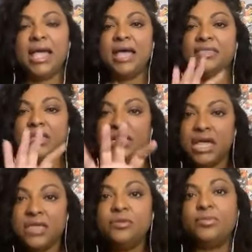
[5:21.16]
And then
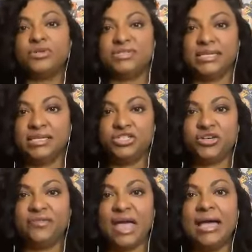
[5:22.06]
another percentage
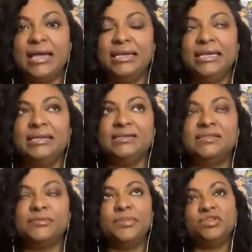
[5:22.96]
of that
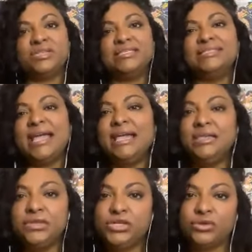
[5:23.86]
is there's a saying
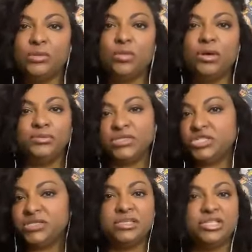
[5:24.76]
in the dream world,
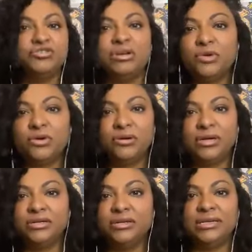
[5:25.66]
which is the
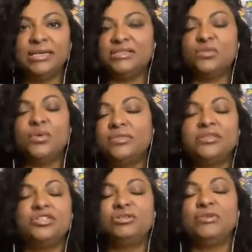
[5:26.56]
dreamer is the one,
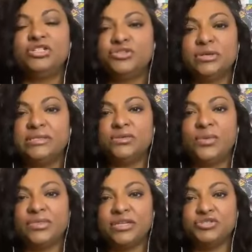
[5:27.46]
the dreamer tr- is the
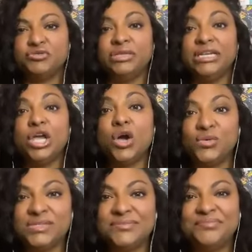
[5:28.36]
one that truly
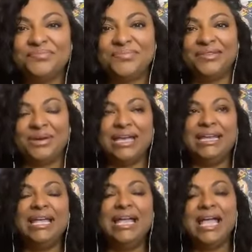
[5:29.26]
knows,
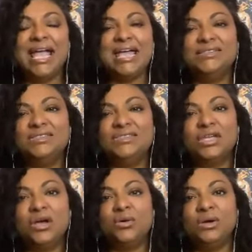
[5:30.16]
right? And
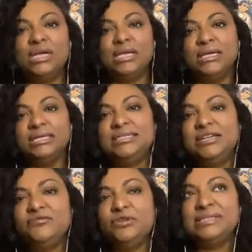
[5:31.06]
so
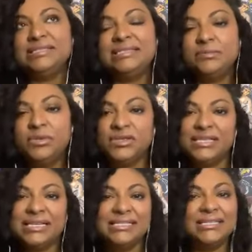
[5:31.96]
different symbol
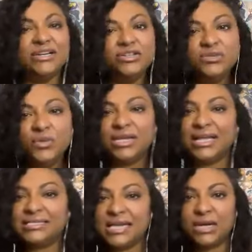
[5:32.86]
because here's where it
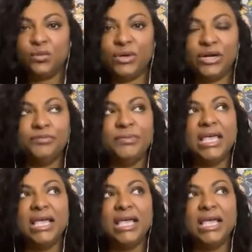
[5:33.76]
gets kind of weird